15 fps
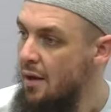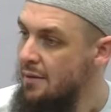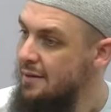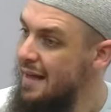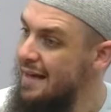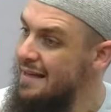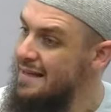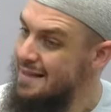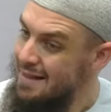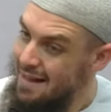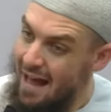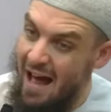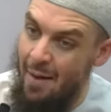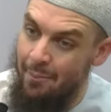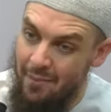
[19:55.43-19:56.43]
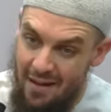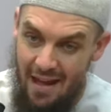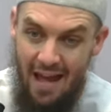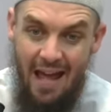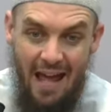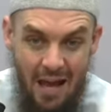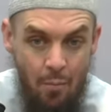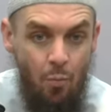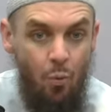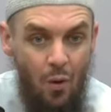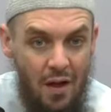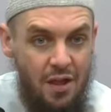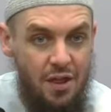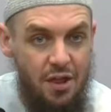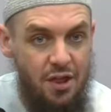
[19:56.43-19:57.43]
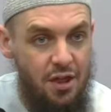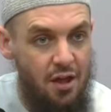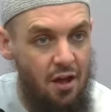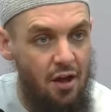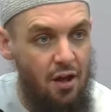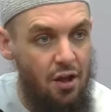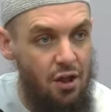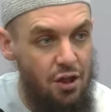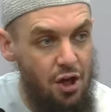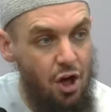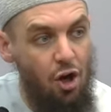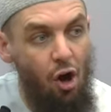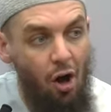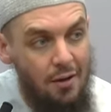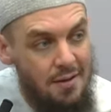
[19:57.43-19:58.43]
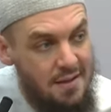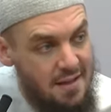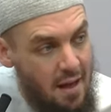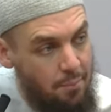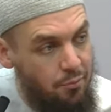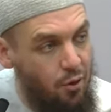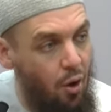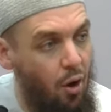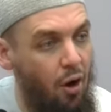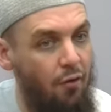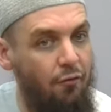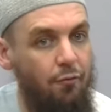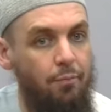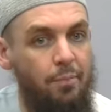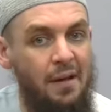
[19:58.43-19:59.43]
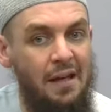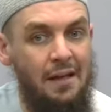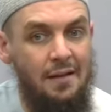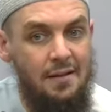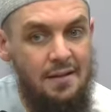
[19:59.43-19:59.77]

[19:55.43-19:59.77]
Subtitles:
that Islam came with the concept of being